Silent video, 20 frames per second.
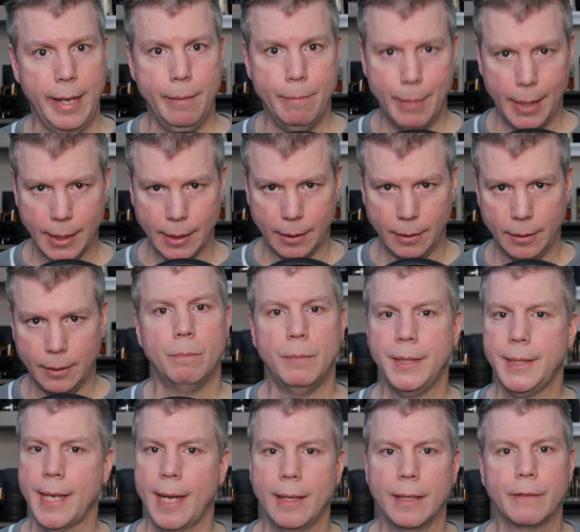a metal.
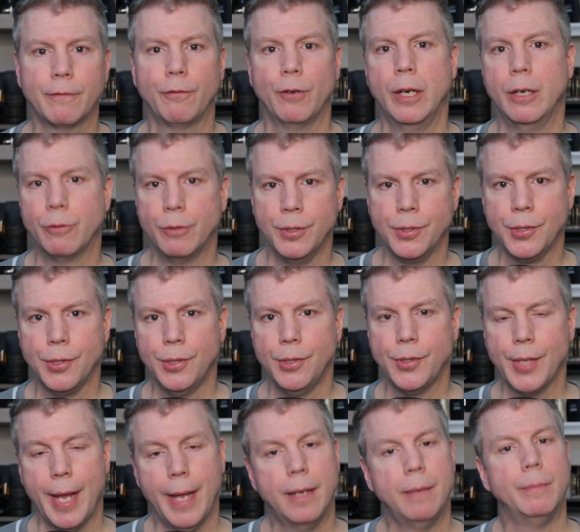Metallic
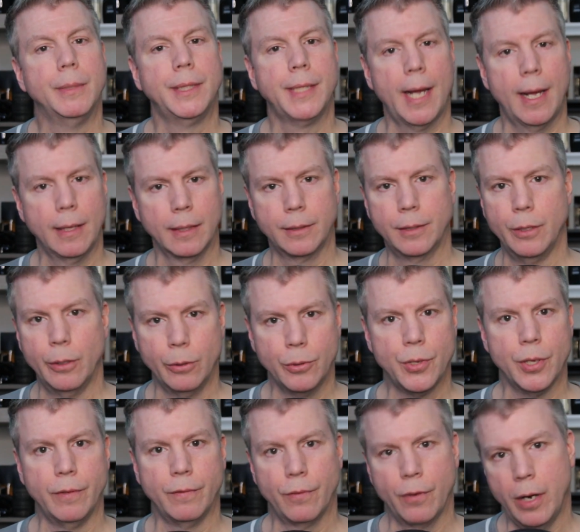fragrances and metallic
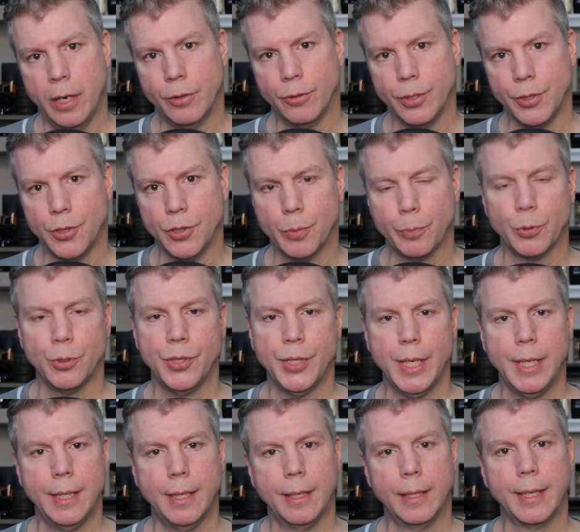notes in fragrances
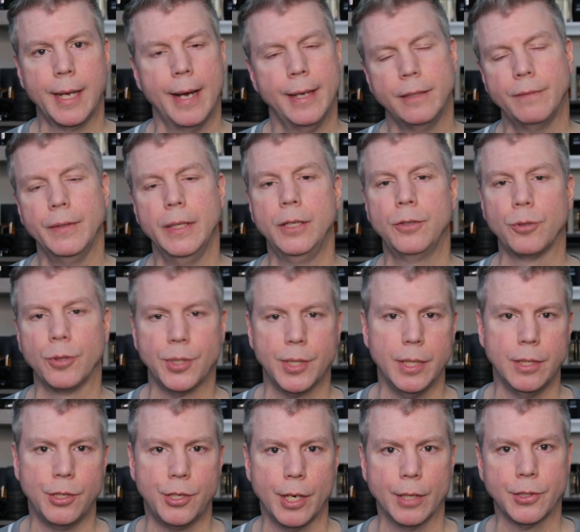present a kind of
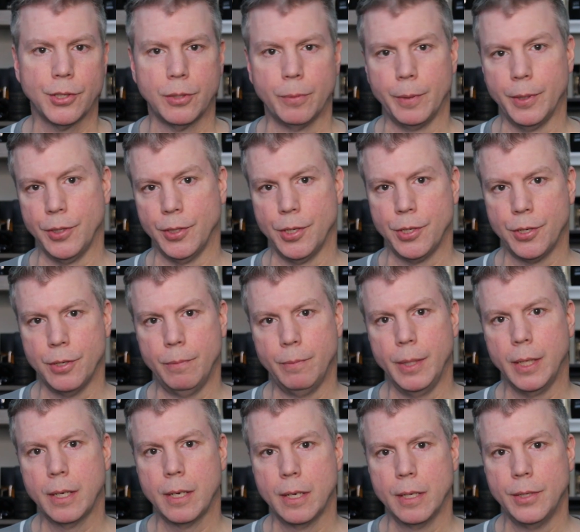interesting juxtaposition
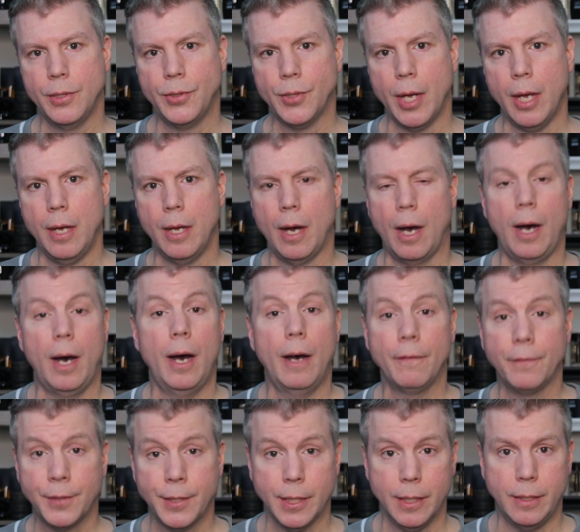because
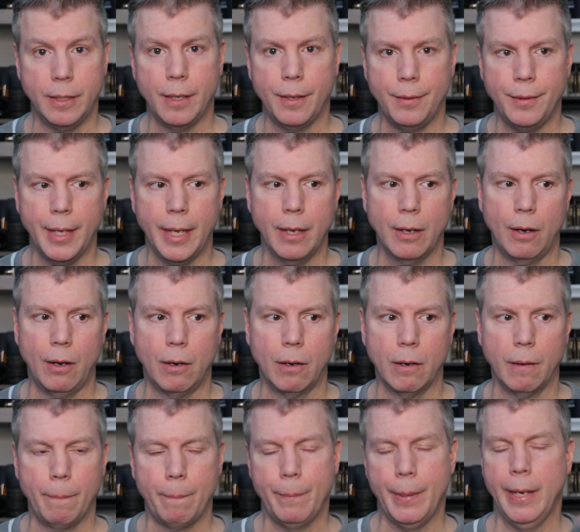often they
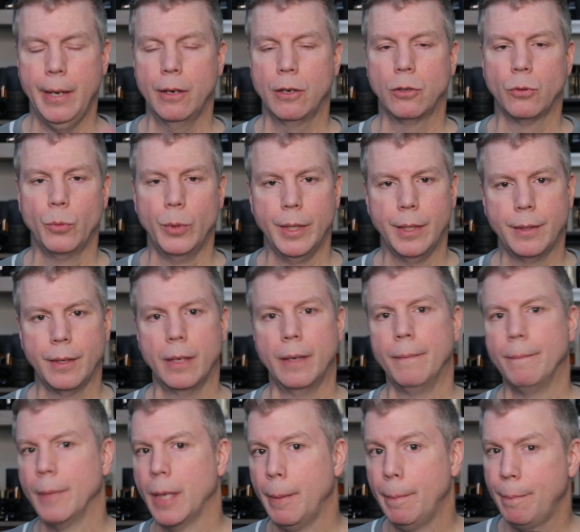are paired
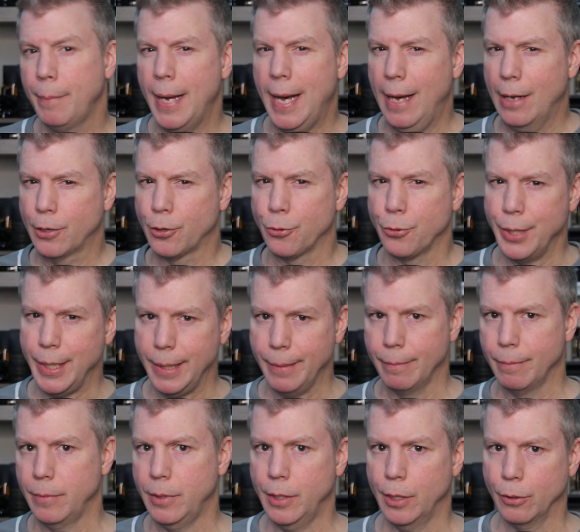with powdery
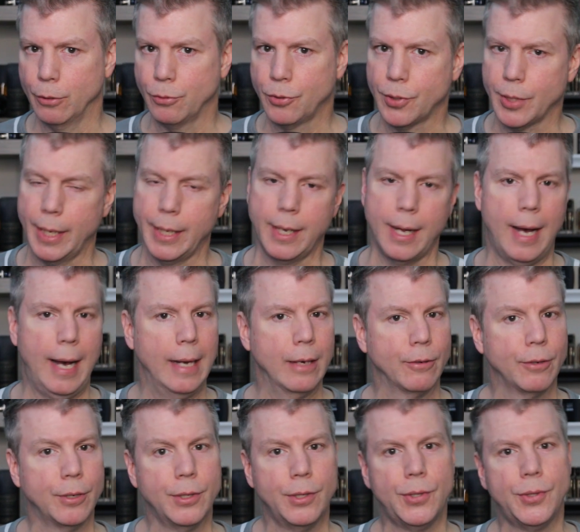notes like
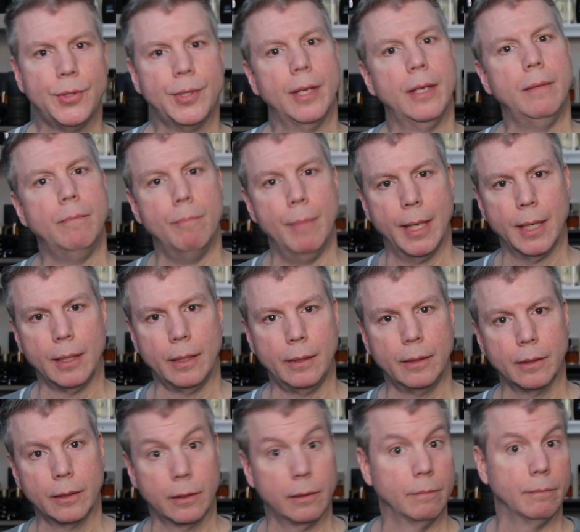iris and
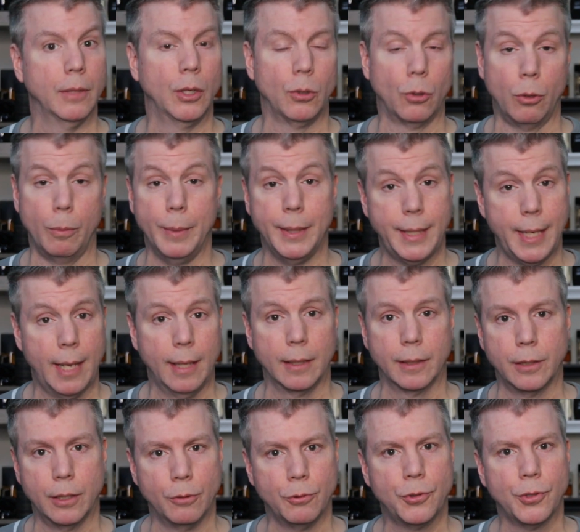metal or
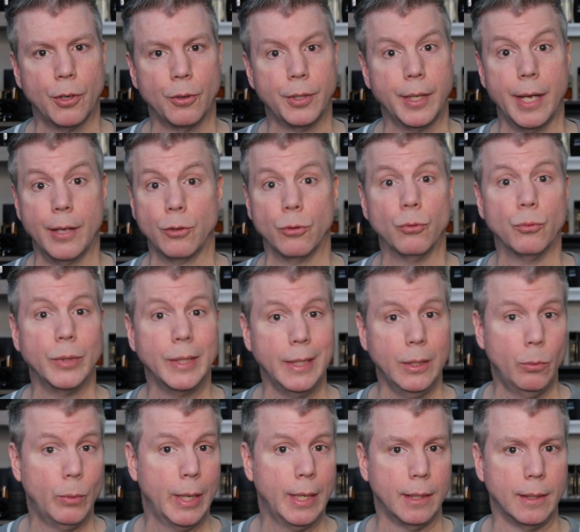metallic notes go together really
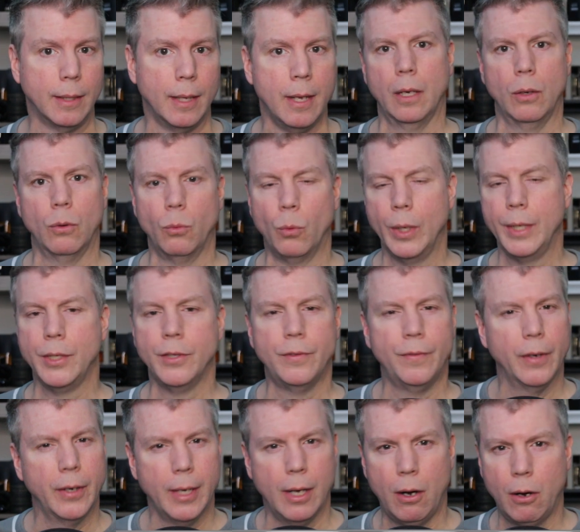well. Uh, one is
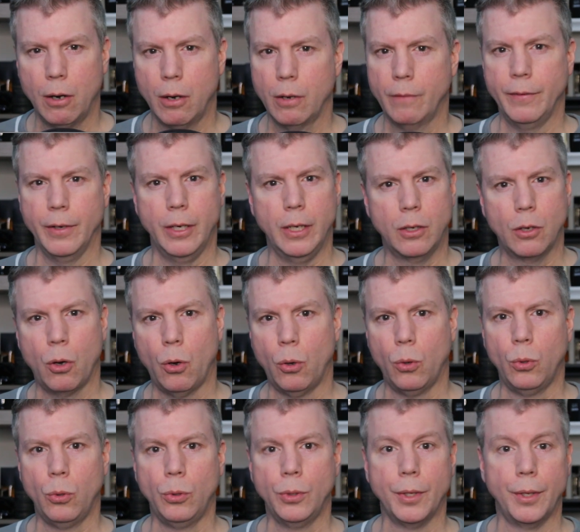very hard, very
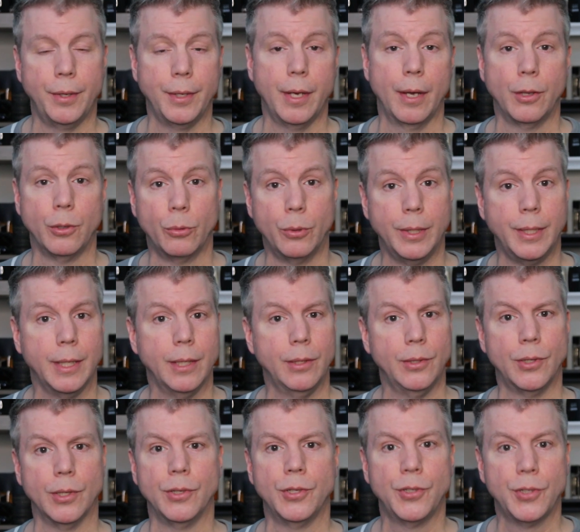cold. The other one
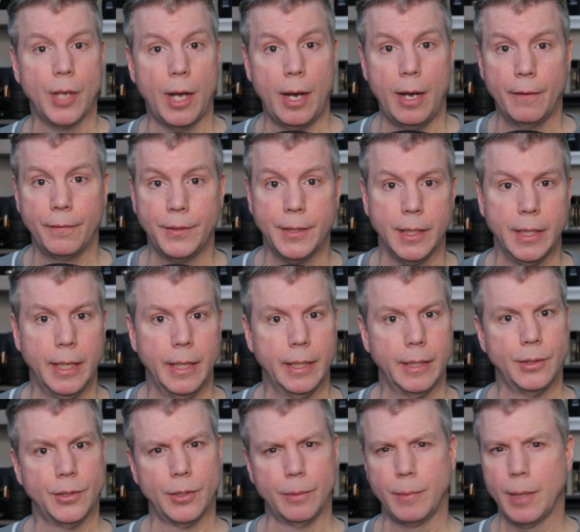is soft
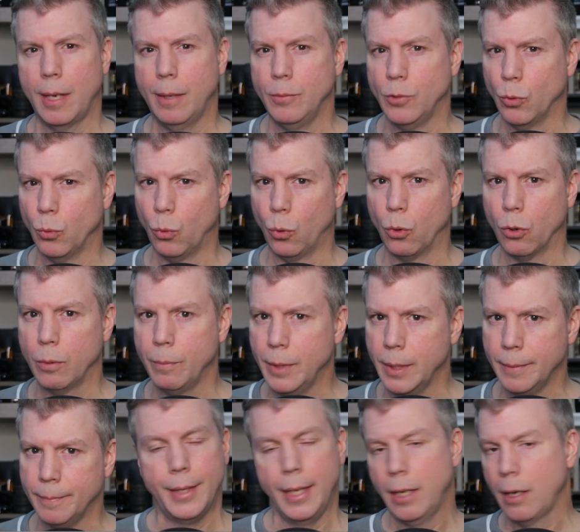and sometimes warm.
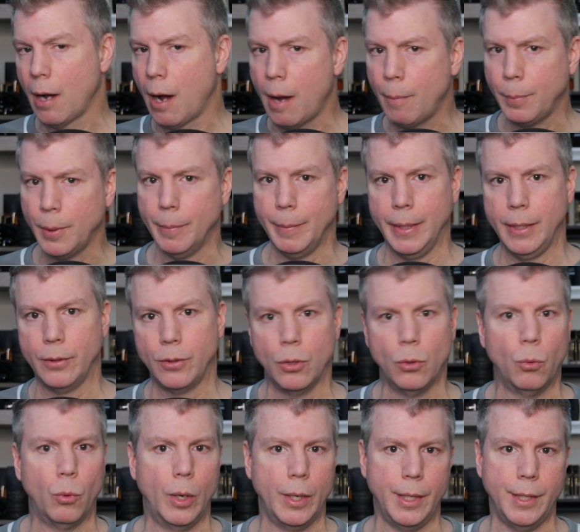They complement
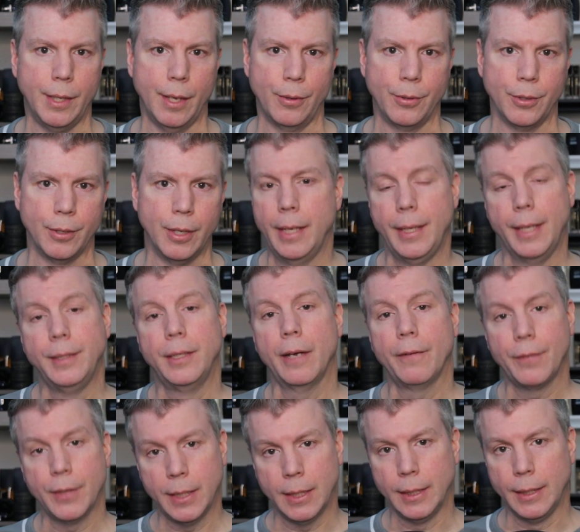one another, and they
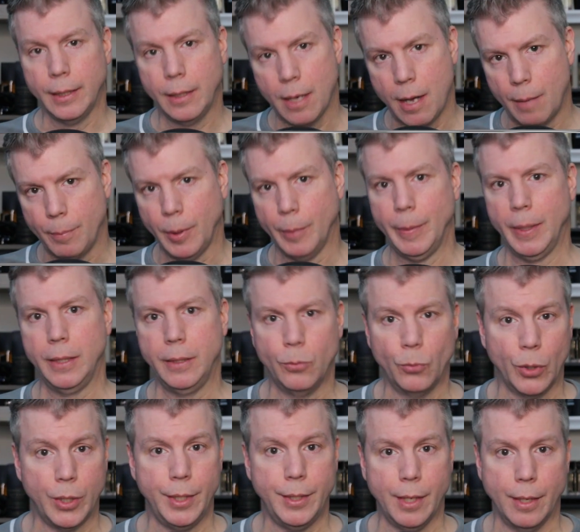definitely complement
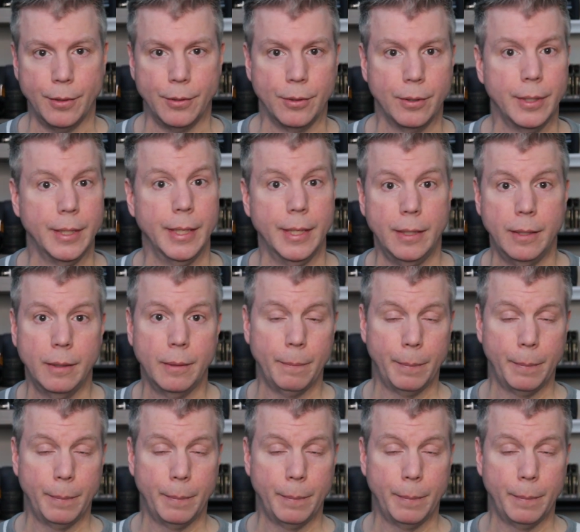one another in